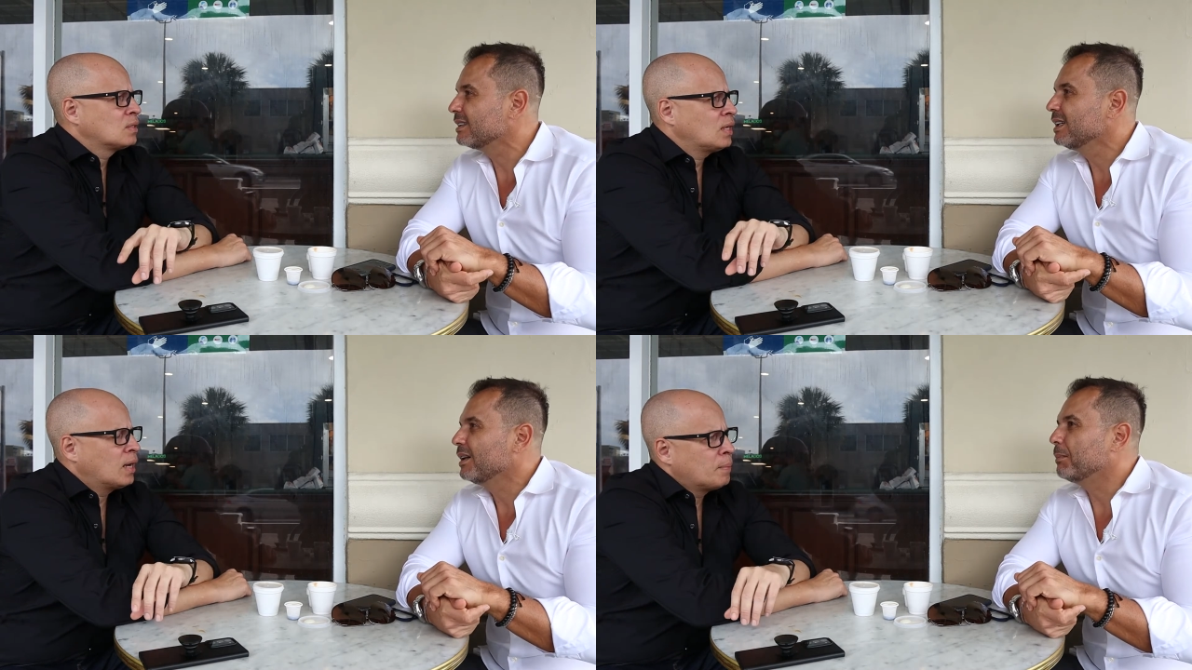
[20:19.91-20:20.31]

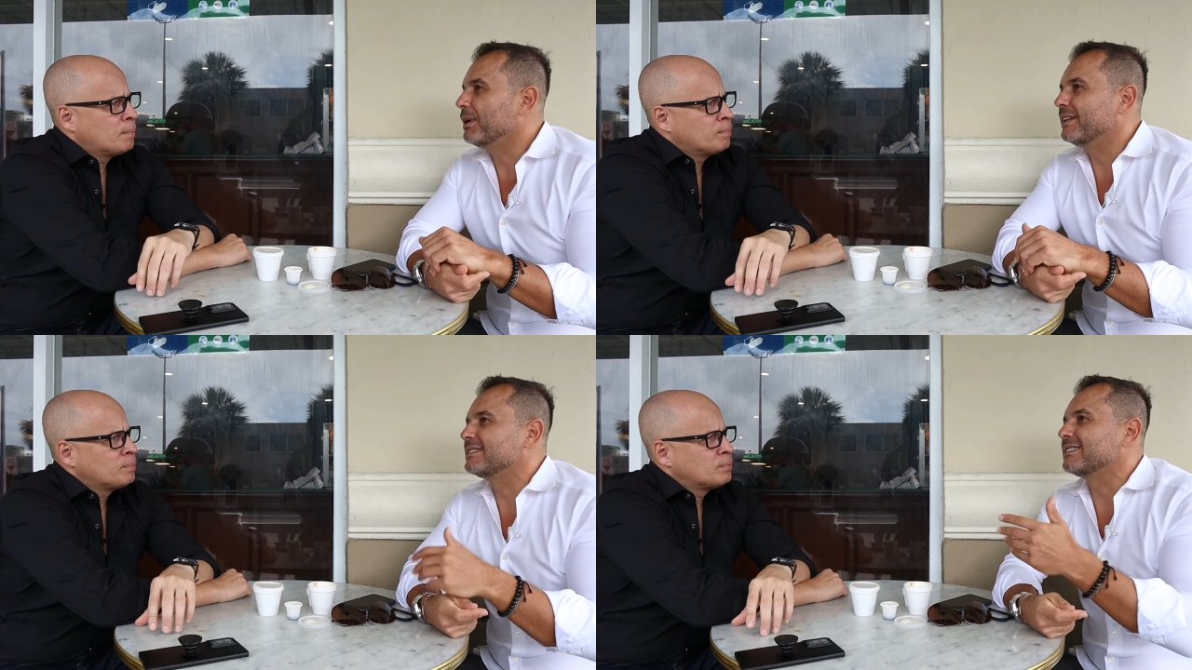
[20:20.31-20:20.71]
Speaker 1: Yeah.
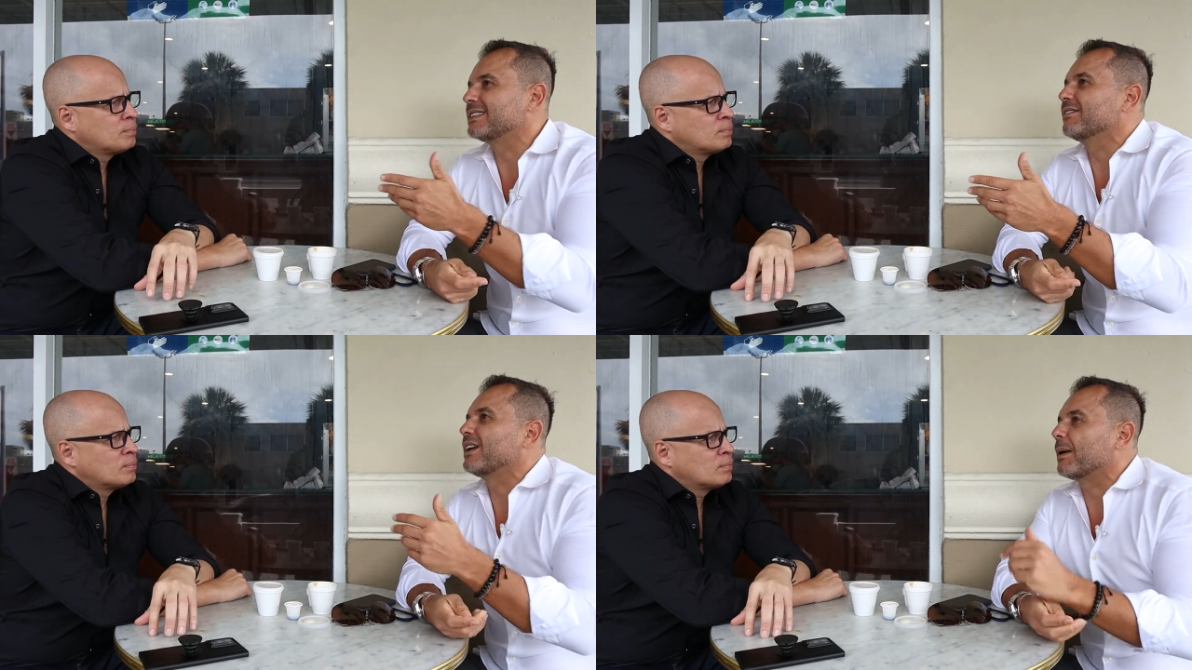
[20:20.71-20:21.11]
But this is
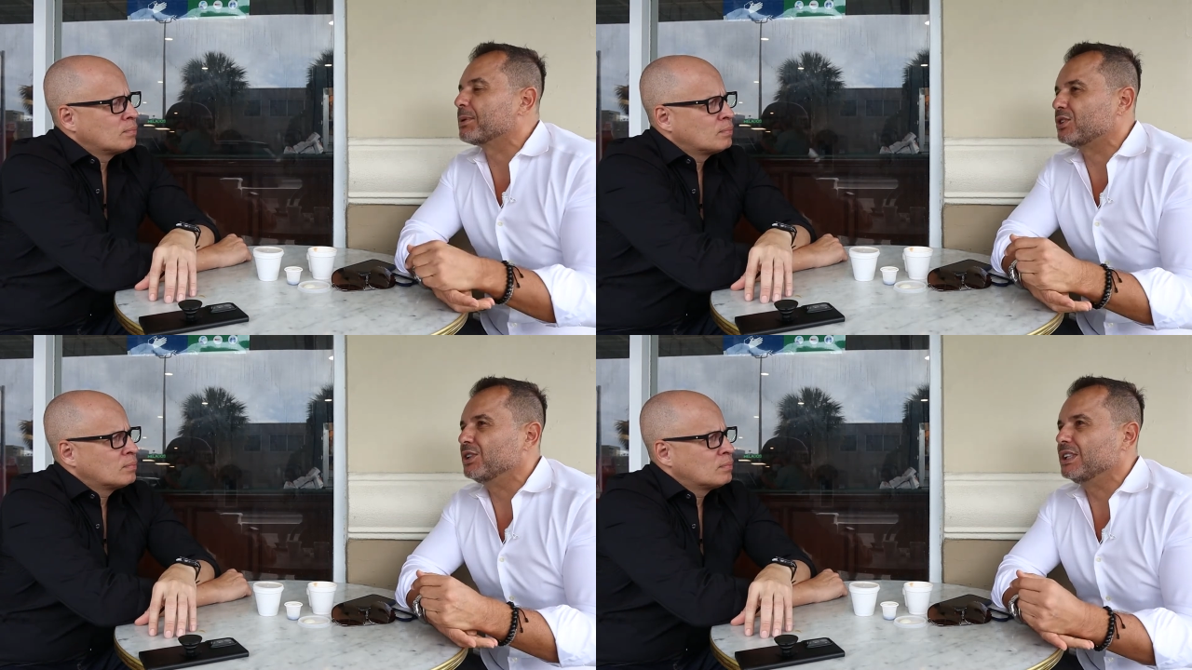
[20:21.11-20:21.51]
giving
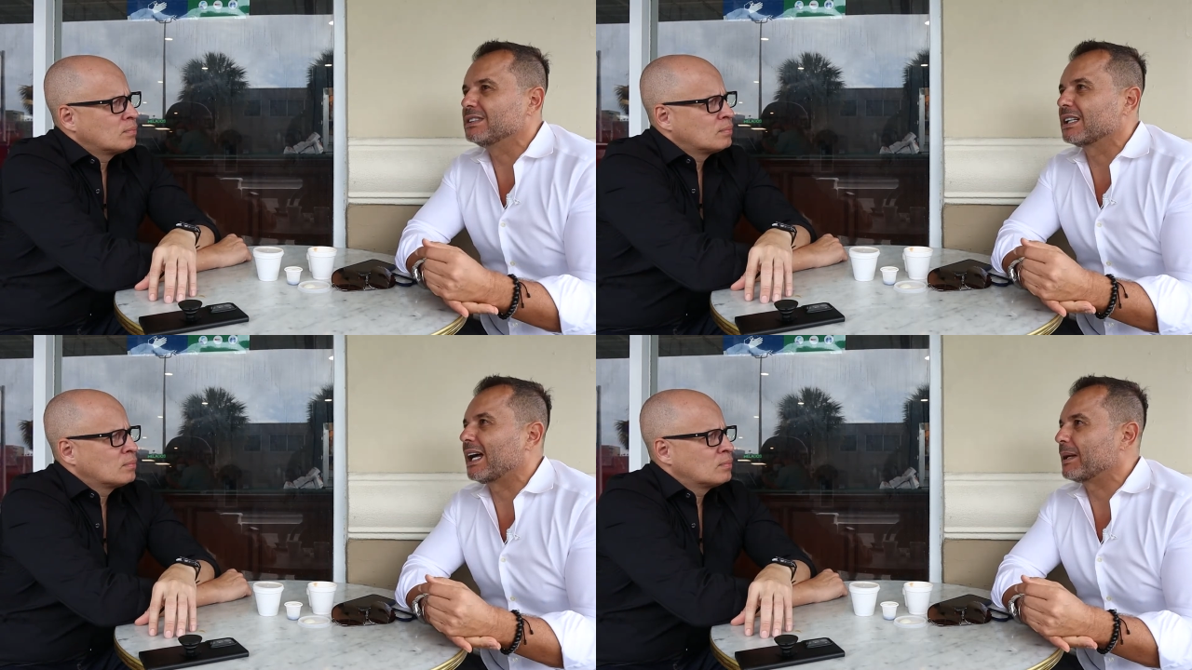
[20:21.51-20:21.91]

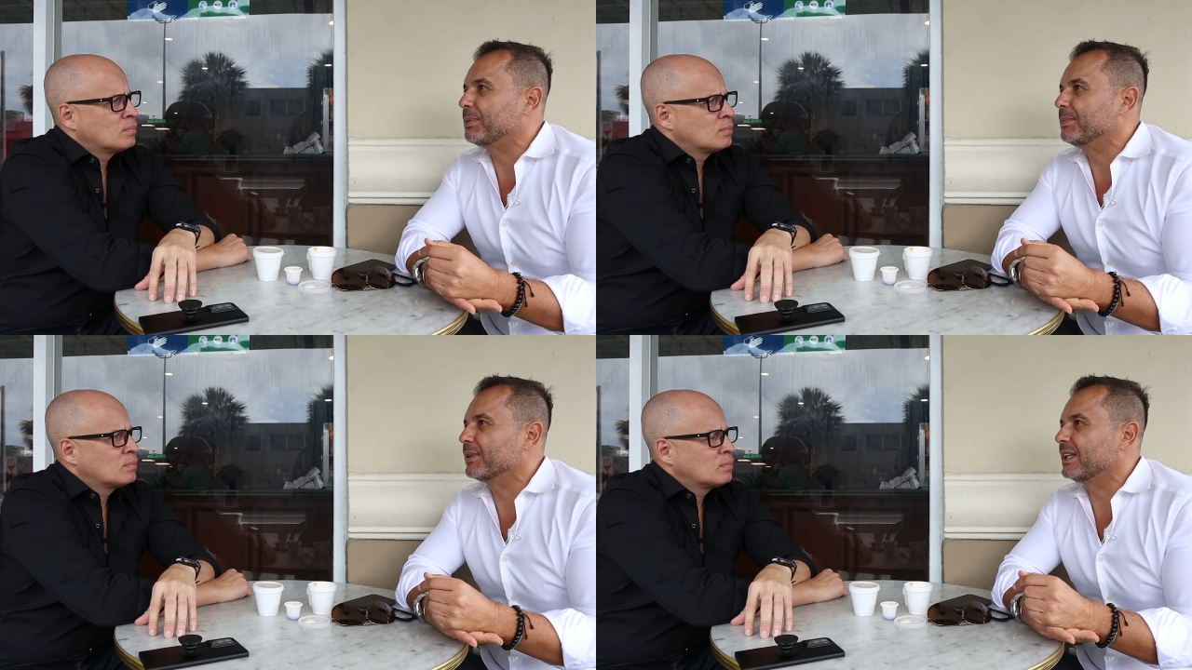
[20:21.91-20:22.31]
opportunities. A lot of
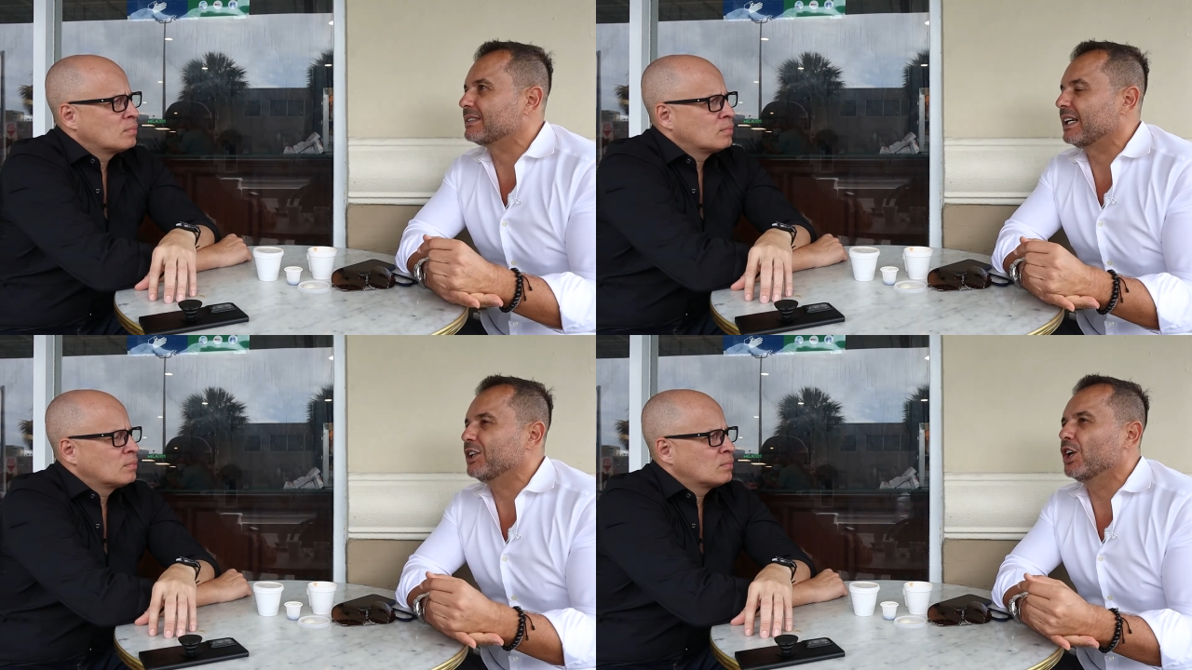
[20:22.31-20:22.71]
people that are
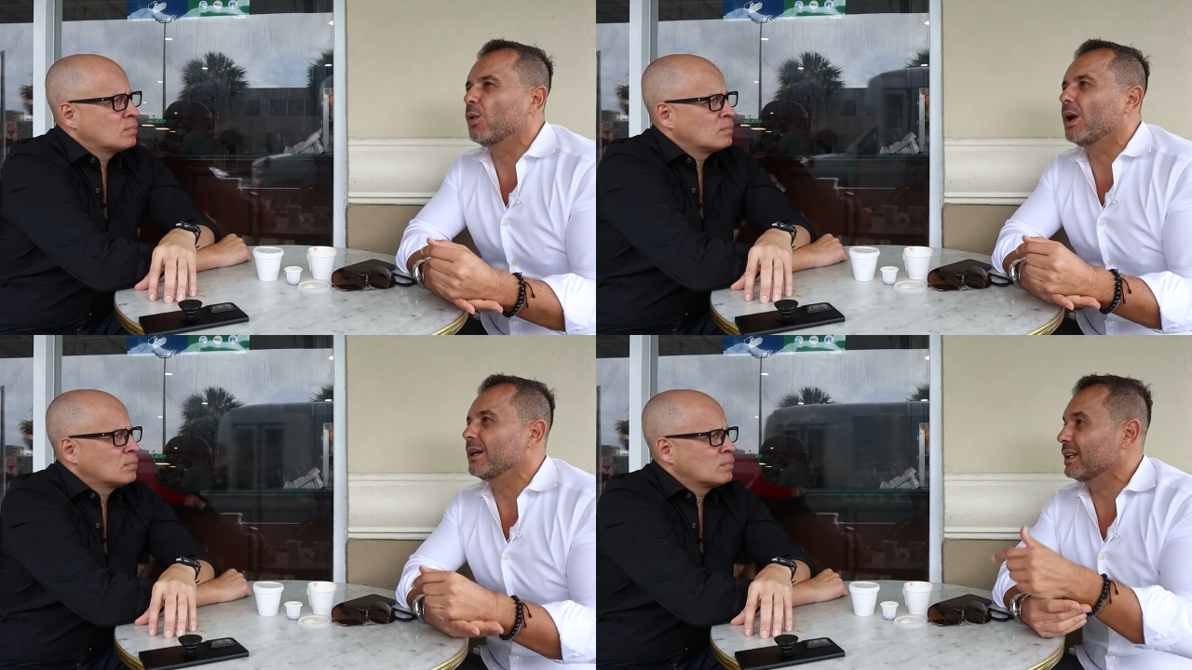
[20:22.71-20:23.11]
saying, you know what?